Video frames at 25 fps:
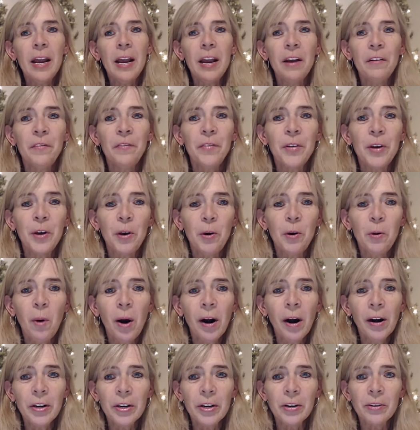If you
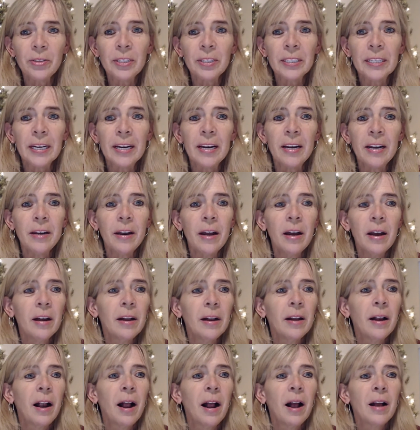are using
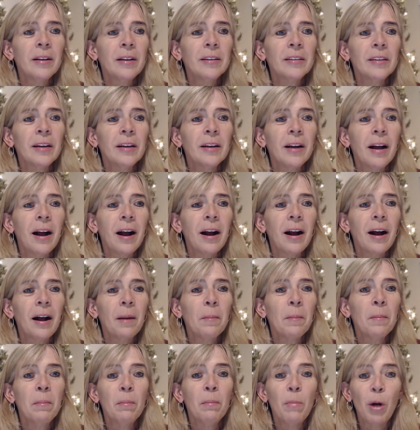
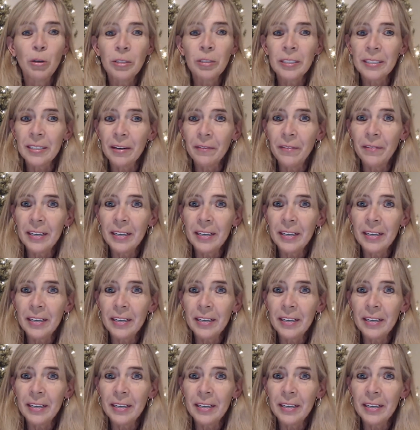most